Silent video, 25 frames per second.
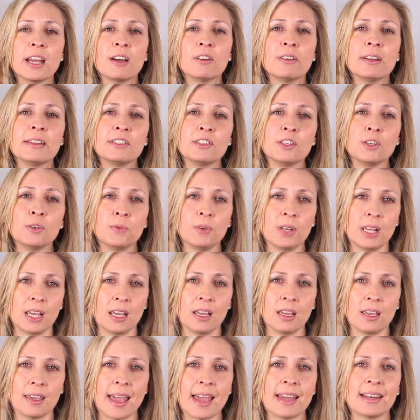out as
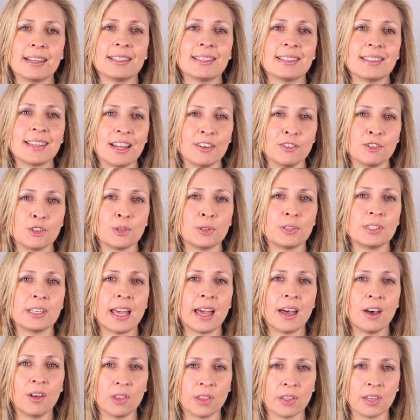unique and essential to
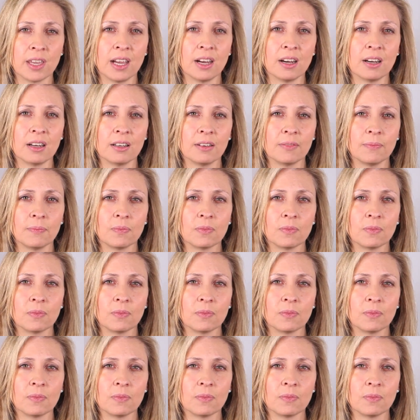healthcare.